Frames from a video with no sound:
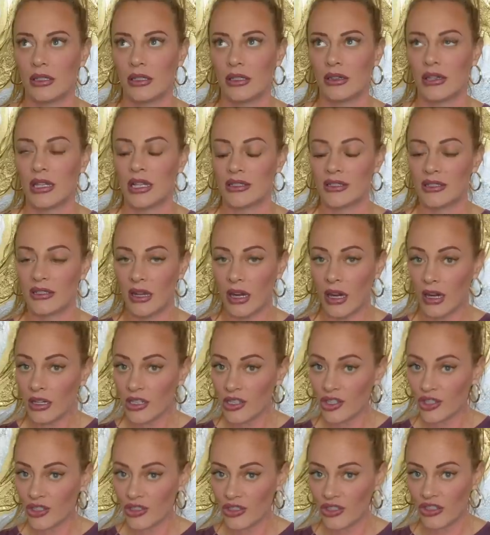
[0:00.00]
That's not
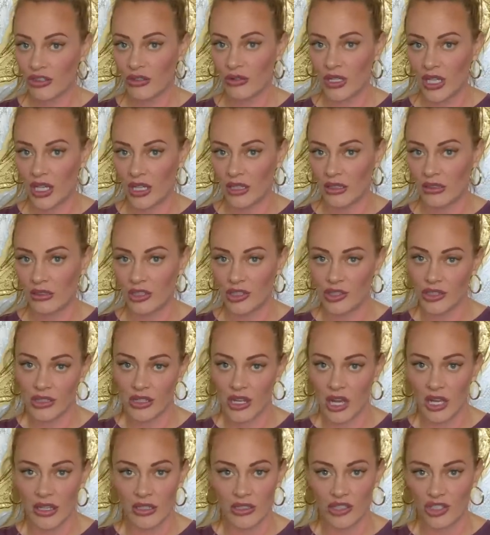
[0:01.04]
because you're so young, because you're
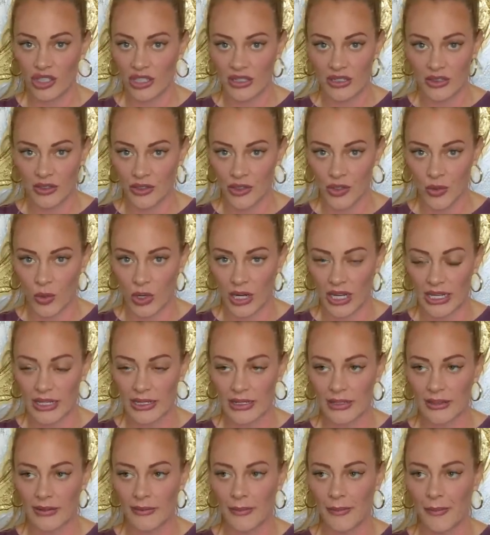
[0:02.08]
not. She's in her twenties.